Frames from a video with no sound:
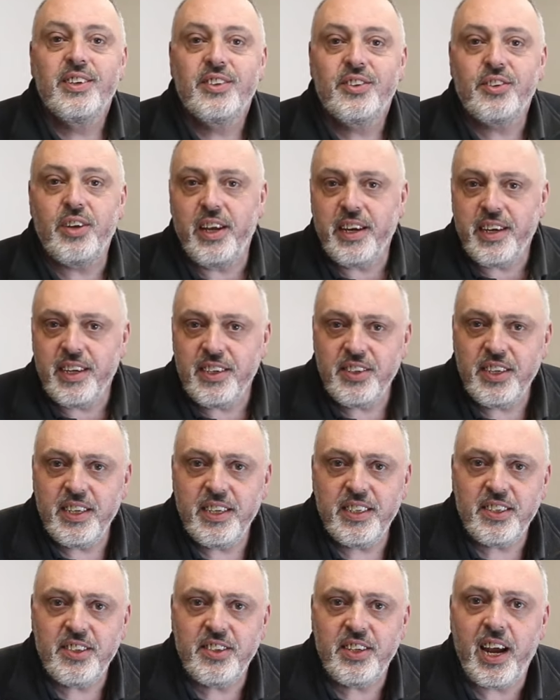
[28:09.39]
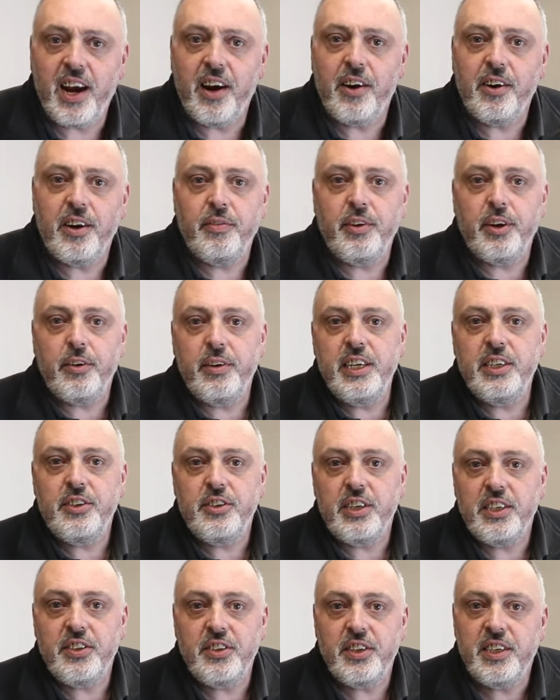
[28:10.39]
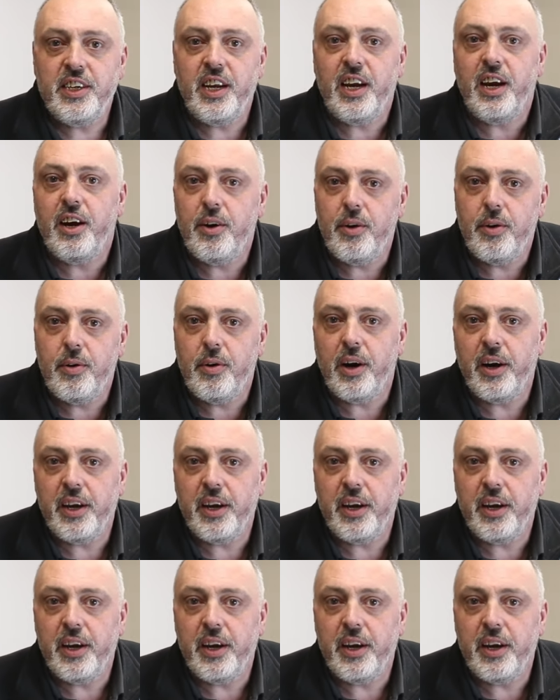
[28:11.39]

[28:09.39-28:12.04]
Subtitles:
So like I said at the start, if you're interested in how